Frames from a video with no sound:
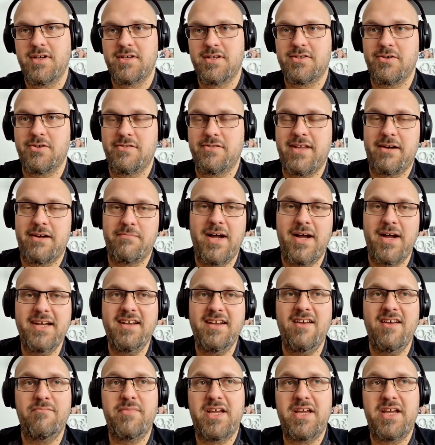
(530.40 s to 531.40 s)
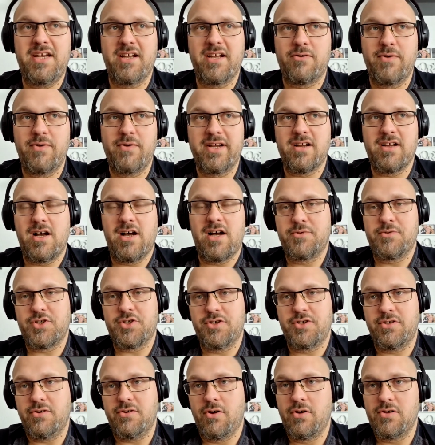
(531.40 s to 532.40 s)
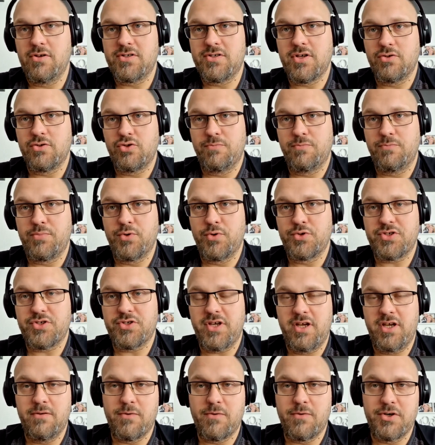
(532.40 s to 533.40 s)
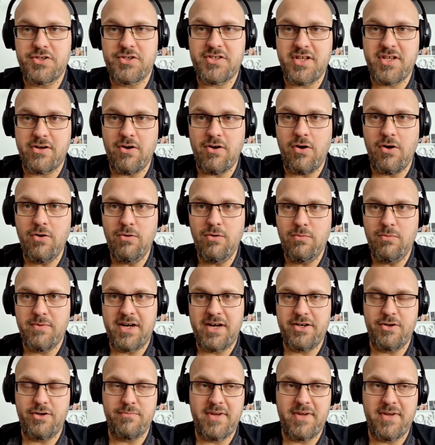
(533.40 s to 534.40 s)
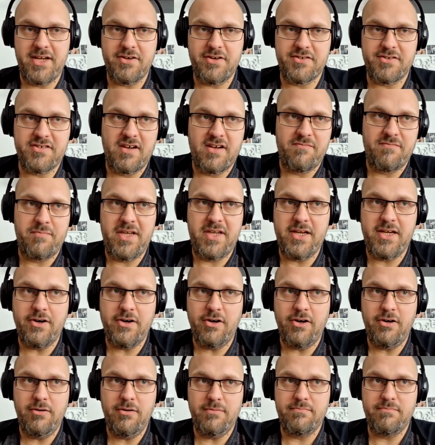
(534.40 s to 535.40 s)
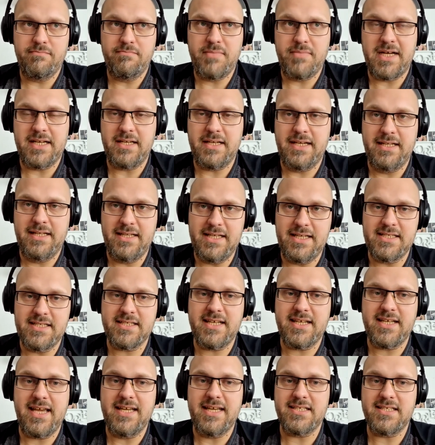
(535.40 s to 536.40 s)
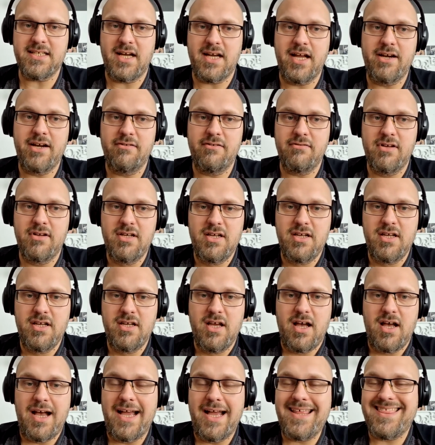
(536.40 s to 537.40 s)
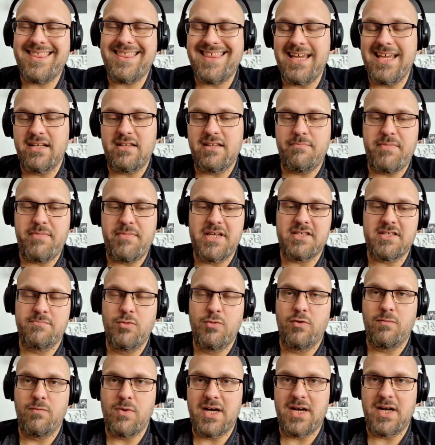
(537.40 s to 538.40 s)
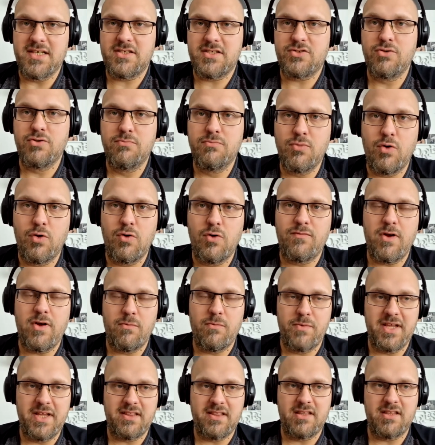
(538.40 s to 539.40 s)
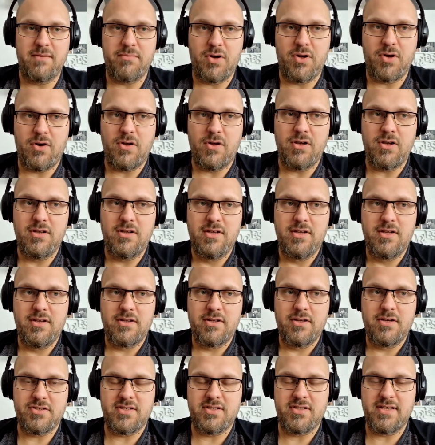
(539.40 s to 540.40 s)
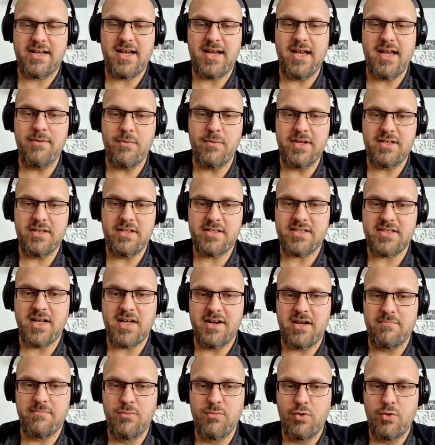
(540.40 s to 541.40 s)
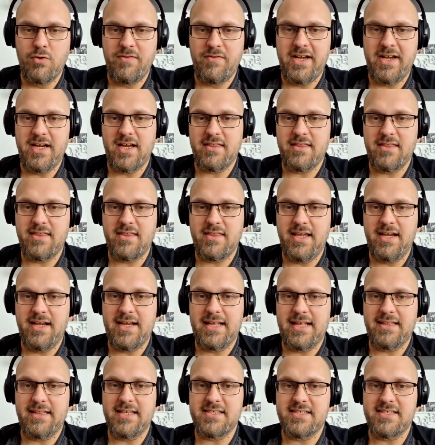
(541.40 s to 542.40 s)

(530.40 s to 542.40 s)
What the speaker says: So there might have been a quick option also to push inwards the goal where you make yourself bigger. But in this case, I think the best move was to move with the ball, because the guy started moving, I think, at the